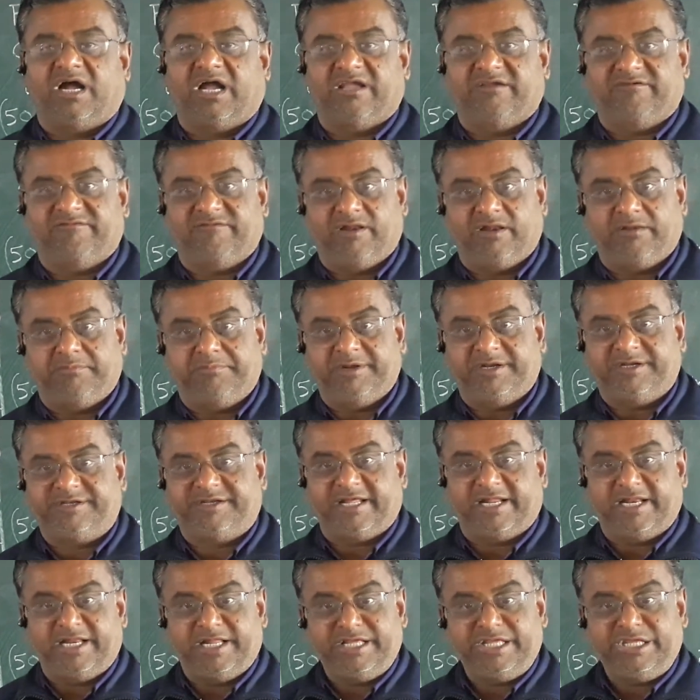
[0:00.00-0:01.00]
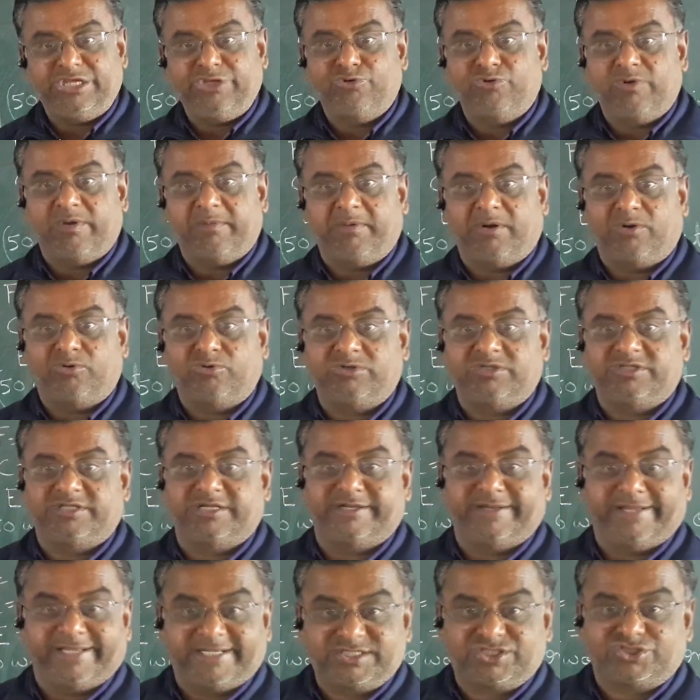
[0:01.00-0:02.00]
I will be telling you about
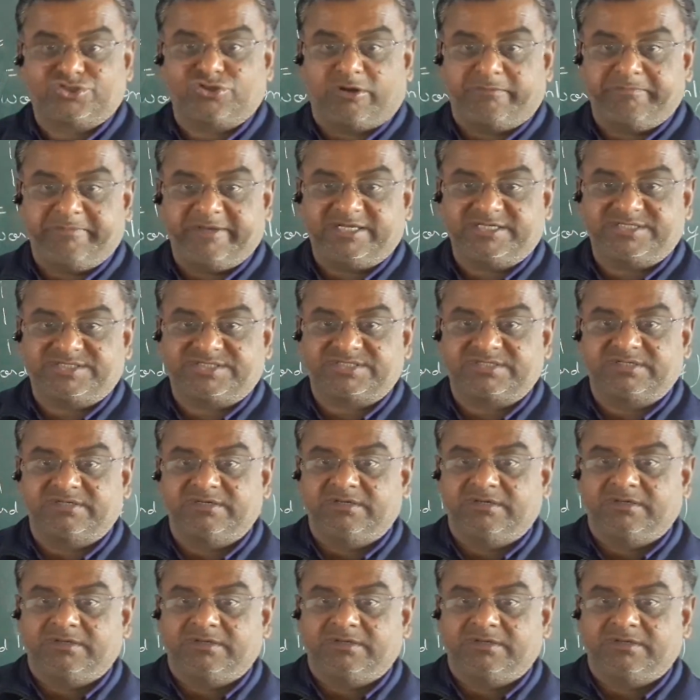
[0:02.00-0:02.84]
the next topics.